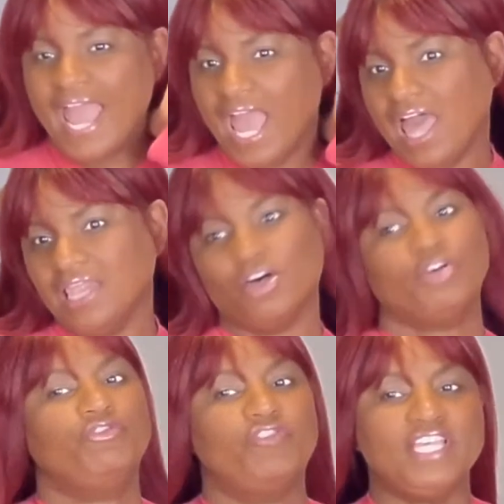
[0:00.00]

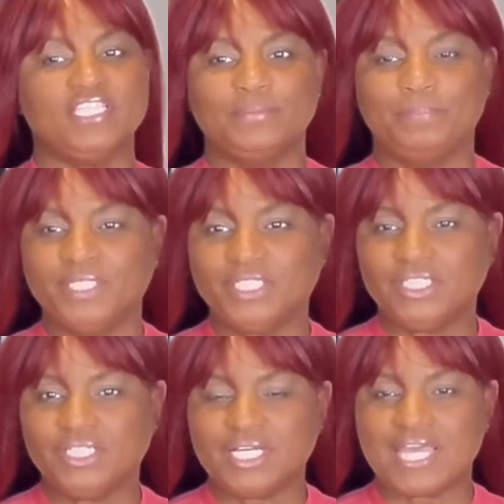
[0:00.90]
Hello,
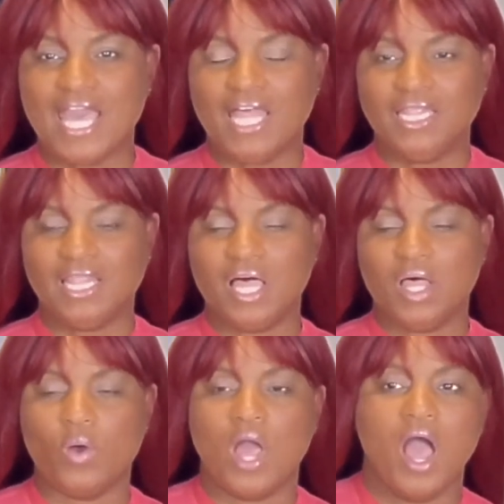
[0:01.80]
Facebook.
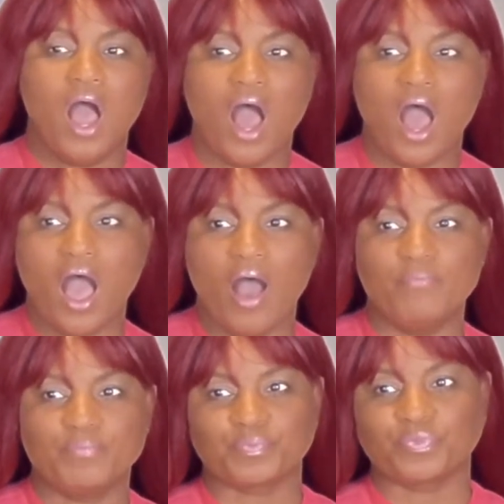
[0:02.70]
Hello,
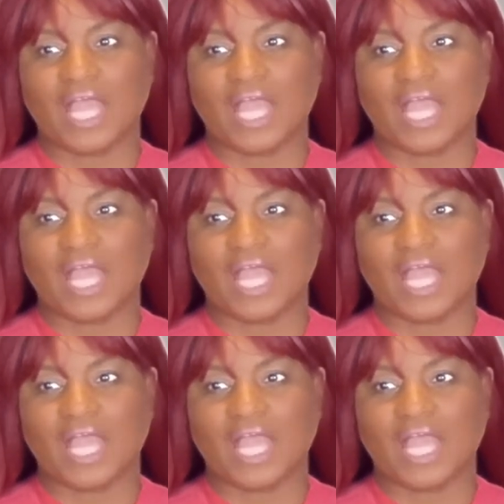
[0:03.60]
LinkedIn.